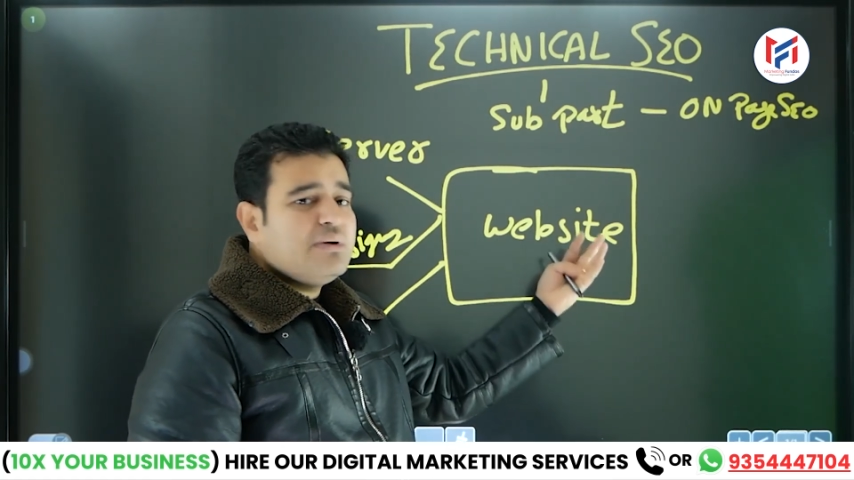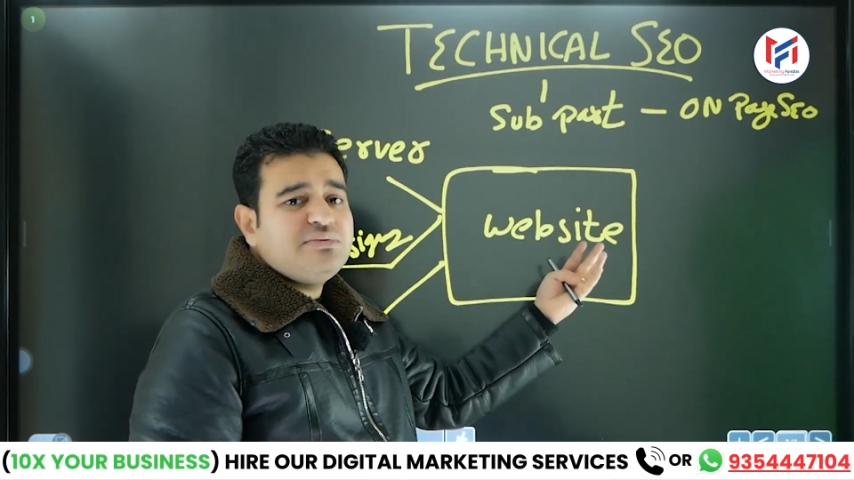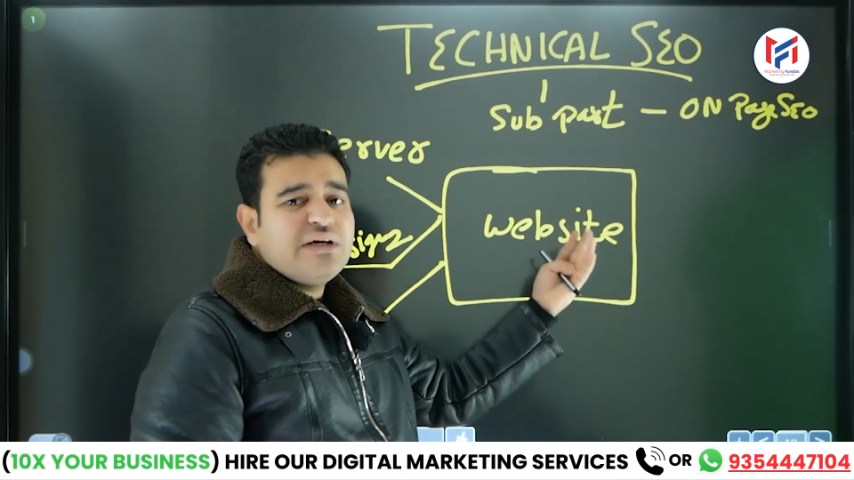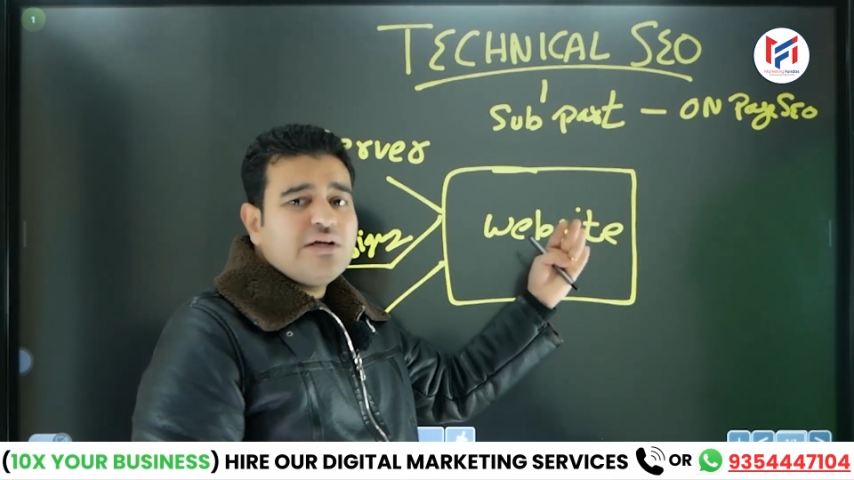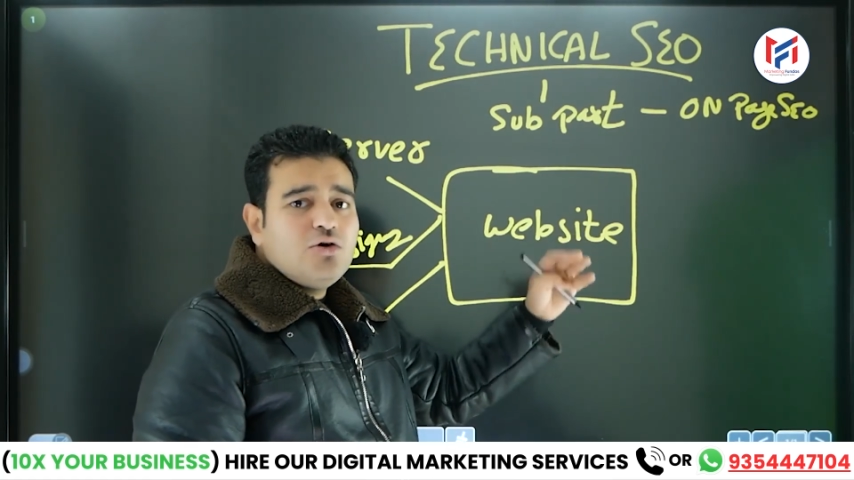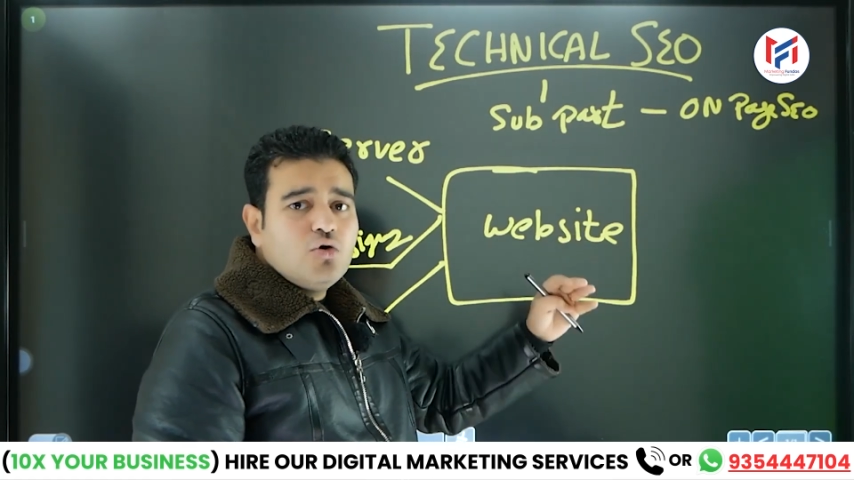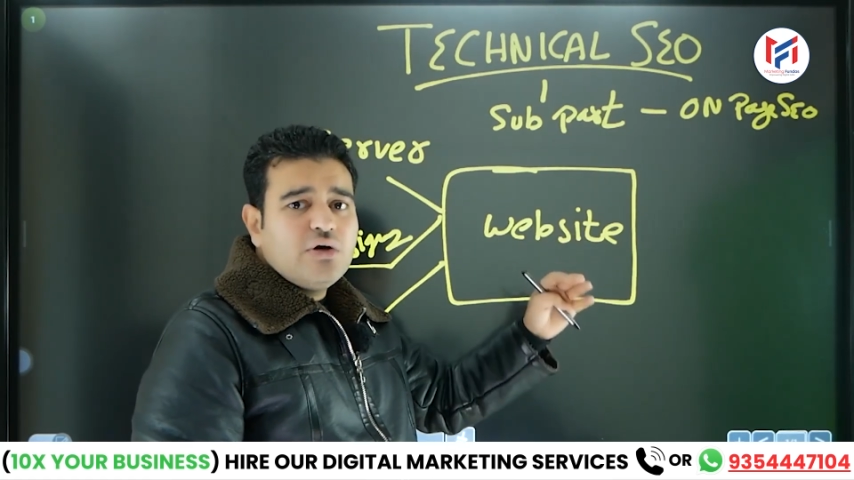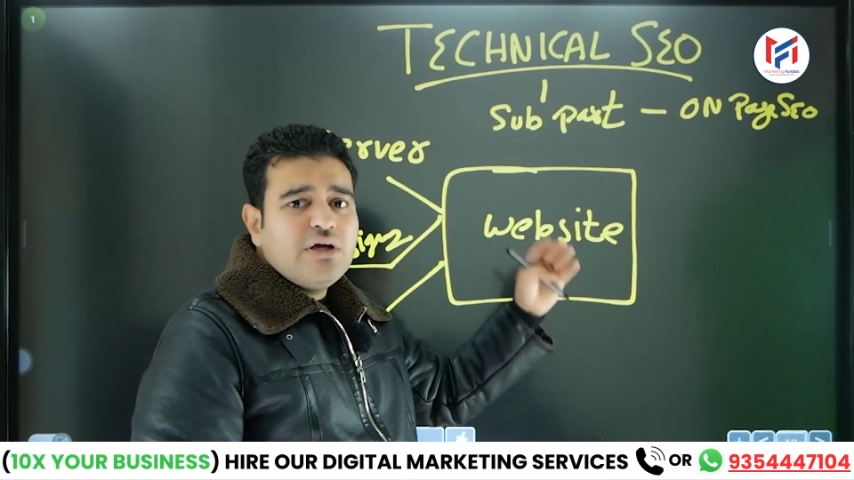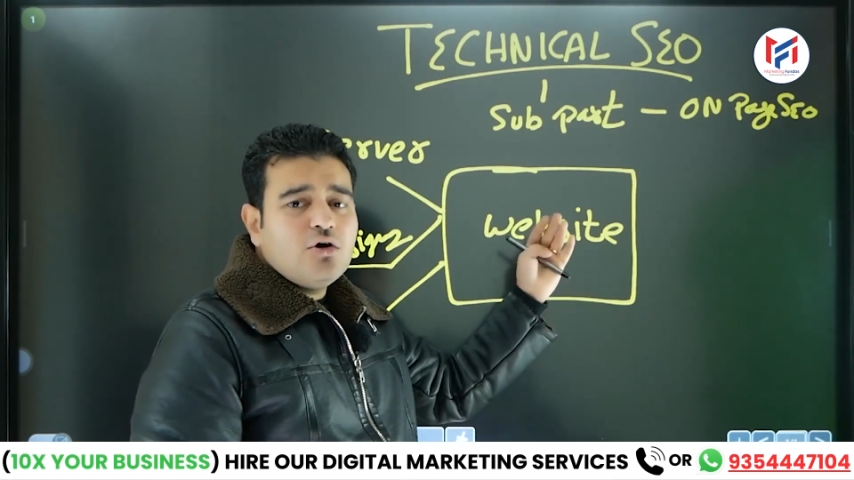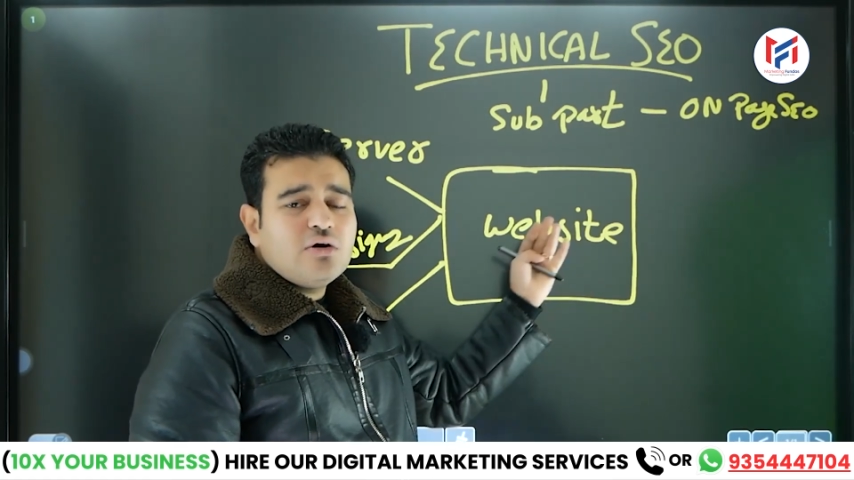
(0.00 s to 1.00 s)
for your
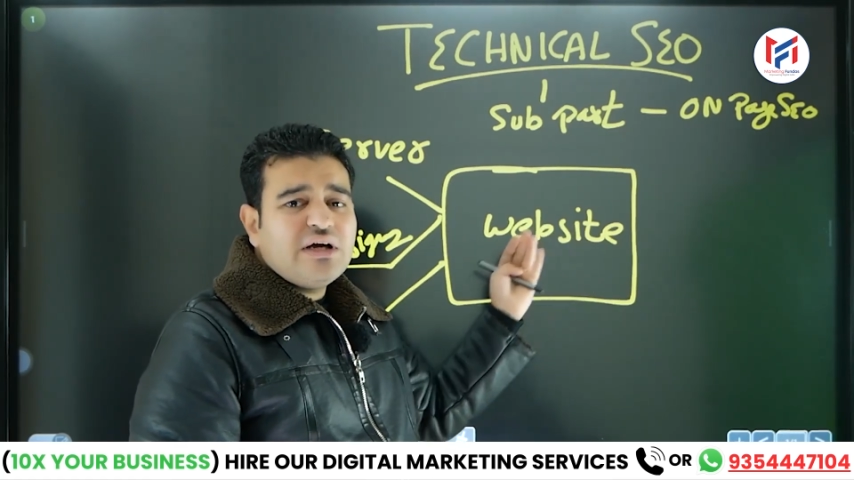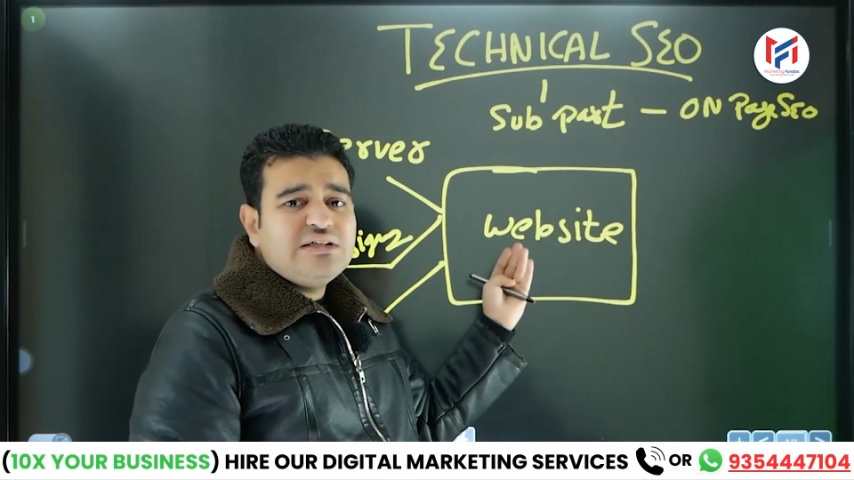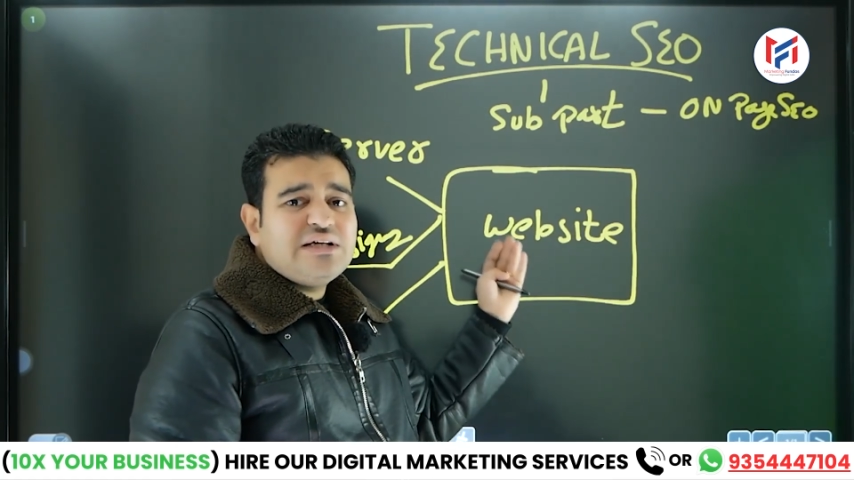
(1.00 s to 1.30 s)
website's loading